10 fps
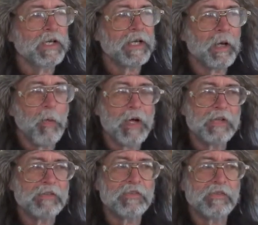And I
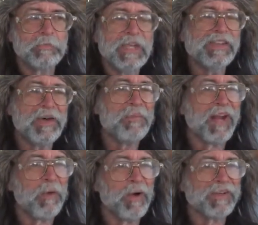wanted to meet them,
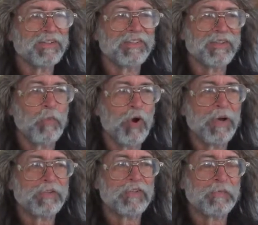and I wanted to see more
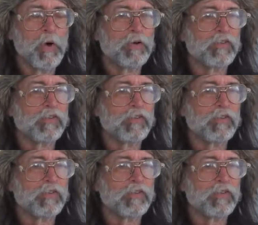about this boat,